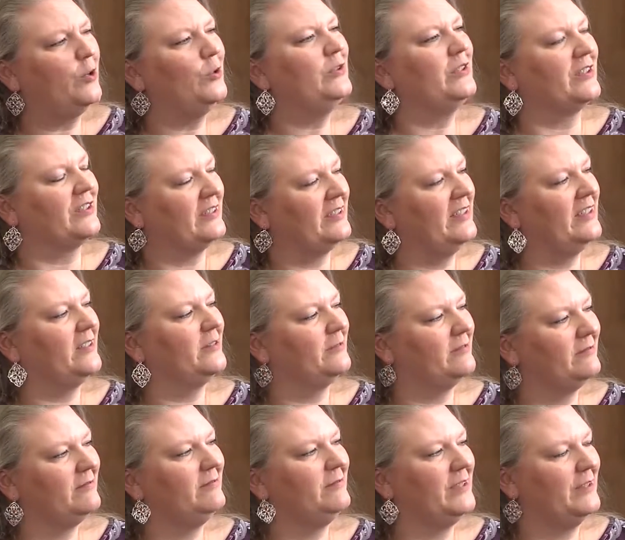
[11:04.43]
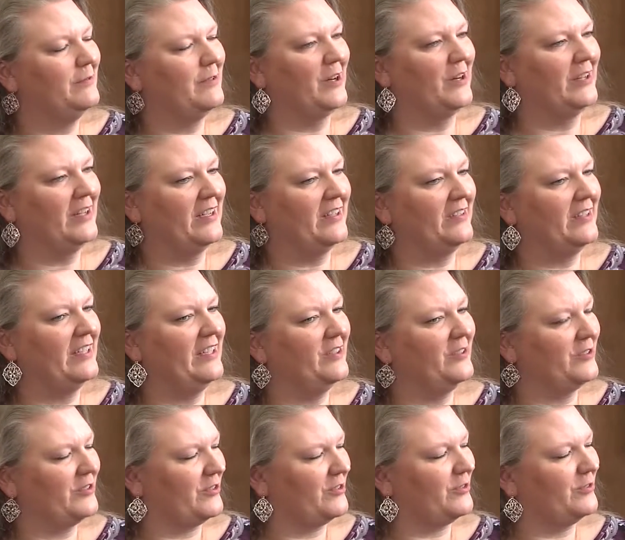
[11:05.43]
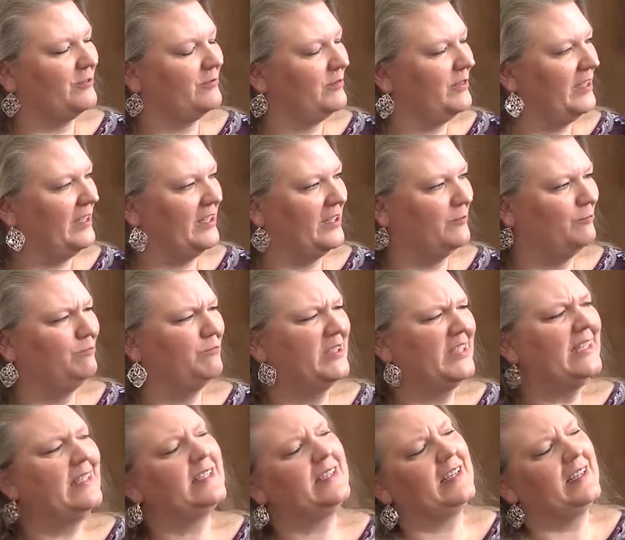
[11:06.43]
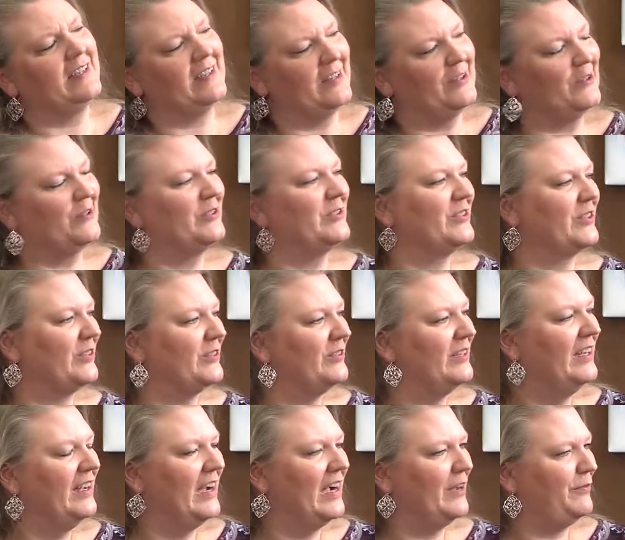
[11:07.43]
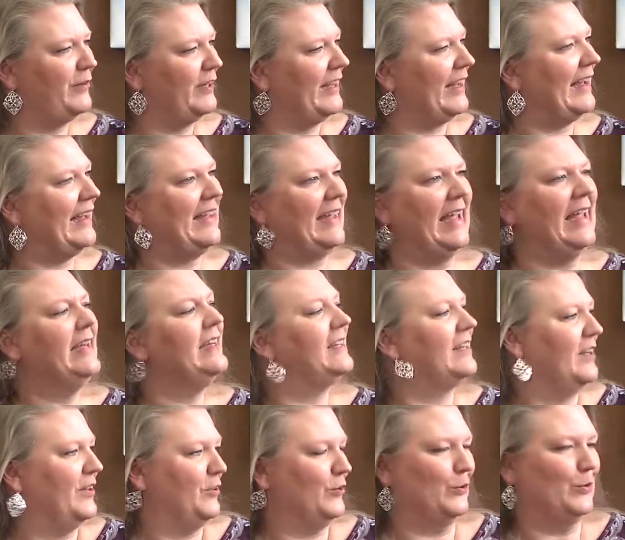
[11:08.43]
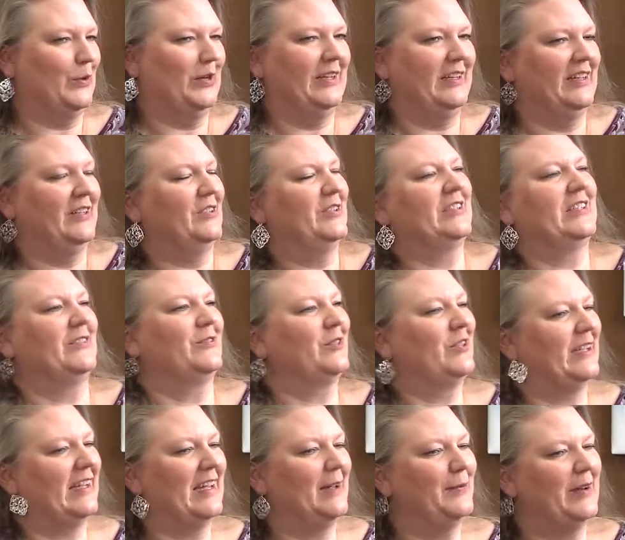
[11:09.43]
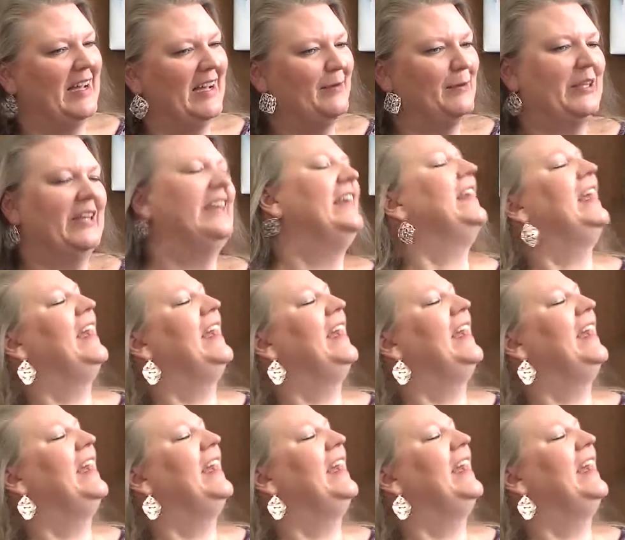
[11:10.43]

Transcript: older, you know. Yeah. Our young leaders are, you know, 60 and under. So I feel like I gained another 20 years after I came to Abilene.